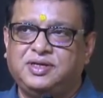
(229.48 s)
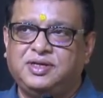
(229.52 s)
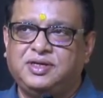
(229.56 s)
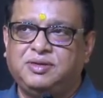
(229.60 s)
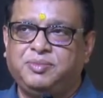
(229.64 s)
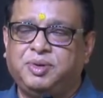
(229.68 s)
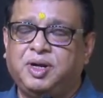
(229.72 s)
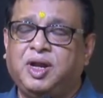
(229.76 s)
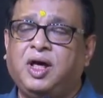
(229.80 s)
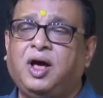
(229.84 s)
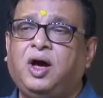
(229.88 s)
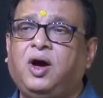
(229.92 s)

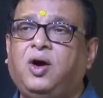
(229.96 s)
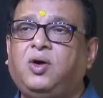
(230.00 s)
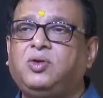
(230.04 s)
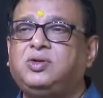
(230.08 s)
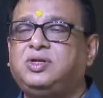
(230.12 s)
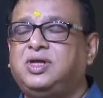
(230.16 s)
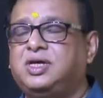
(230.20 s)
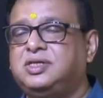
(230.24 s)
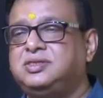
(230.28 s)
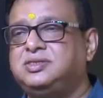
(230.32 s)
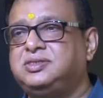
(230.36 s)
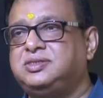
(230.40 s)
But how
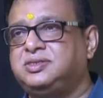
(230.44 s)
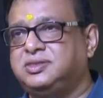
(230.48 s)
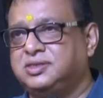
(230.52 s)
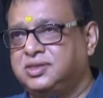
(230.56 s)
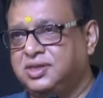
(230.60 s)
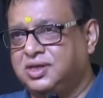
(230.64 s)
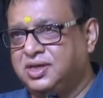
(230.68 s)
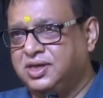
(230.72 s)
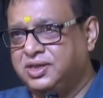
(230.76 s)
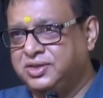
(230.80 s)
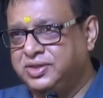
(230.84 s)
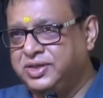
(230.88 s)
does
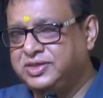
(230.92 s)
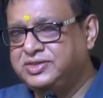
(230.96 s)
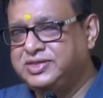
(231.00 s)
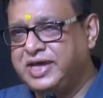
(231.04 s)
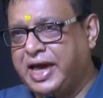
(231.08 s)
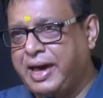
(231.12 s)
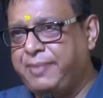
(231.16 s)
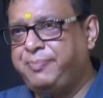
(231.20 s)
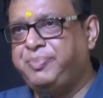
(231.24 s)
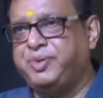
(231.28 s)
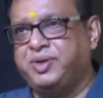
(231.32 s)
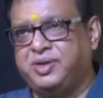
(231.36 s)
this
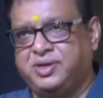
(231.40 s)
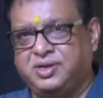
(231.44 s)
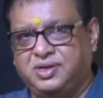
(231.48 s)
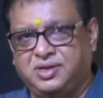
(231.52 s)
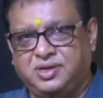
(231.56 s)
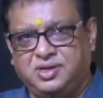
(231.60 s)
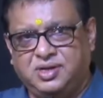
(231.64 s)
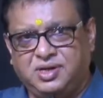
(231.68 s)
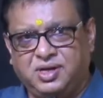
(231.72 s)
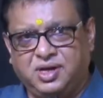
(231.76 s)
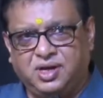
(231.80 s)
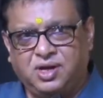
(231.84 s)
happen?
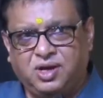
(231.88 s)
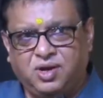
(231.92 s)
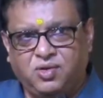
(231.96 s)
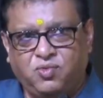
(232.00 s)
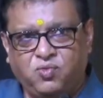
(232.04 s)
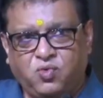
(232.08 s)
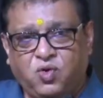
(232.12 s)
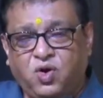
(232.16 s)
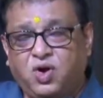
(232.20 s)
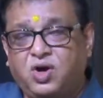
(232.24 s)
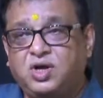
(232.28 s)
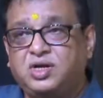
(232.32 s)

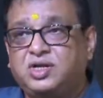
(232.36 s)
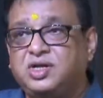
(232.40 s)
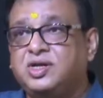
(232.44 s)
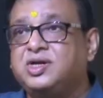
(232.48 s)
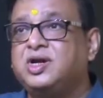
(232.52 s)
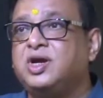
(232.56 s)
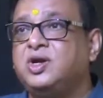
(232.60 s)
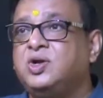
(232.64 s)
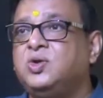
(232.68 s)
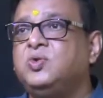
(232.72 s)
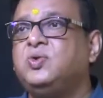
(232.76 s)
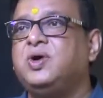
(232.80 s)
What he
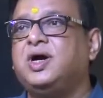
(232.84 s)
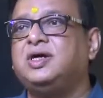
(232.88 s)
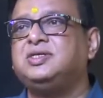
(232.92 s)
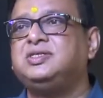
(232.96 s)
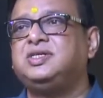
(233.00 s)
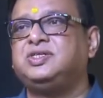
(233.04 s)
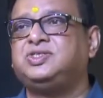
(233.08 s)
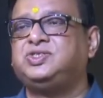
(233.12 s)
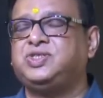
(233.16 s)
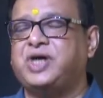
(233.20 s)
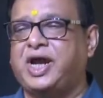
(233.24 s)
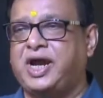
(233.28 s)
can do as
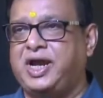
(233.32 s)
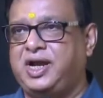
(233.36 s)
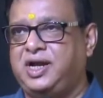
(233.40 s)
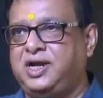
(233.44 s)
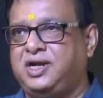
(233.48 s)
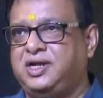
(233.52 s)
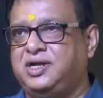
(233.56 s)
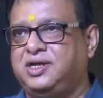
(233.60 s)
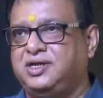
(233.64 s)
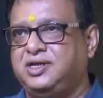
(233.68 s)
a child?